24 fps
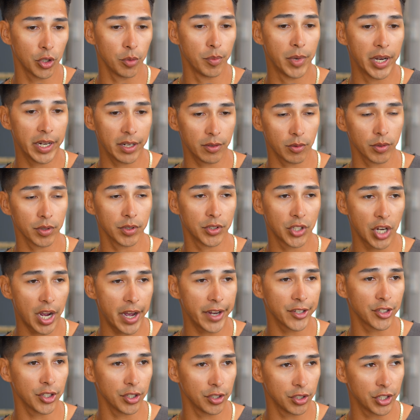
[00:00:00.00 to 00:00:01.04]
buddies, or
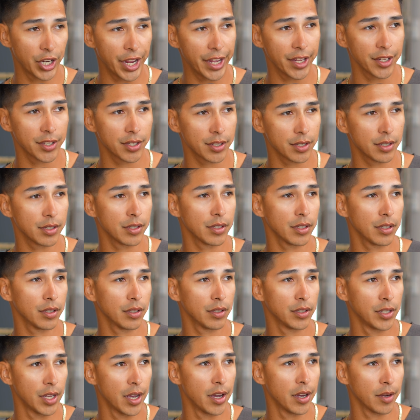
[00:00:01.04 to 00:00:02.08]
Josh and Jace
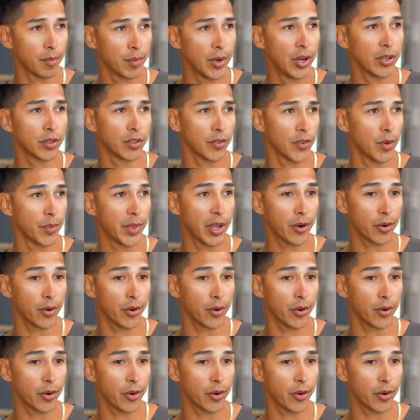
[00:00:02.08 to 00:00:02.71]
Young, both of them.